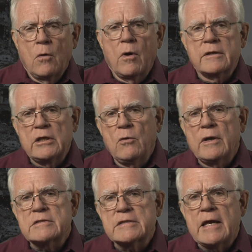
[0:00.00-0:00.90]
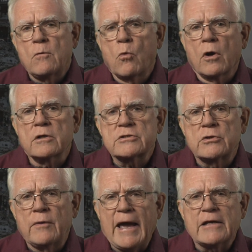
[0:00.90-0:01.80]
While the USA works
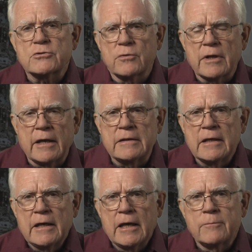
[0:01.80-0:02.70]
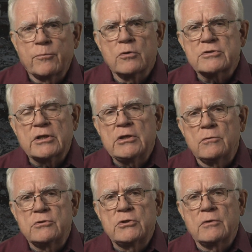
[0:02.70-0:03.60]
to extradite and
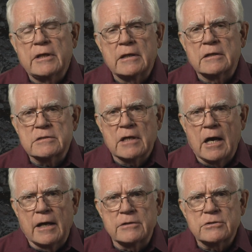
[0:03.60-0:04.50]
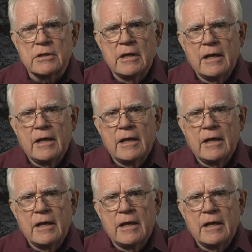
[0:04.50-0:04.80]
persecute Julian Assange,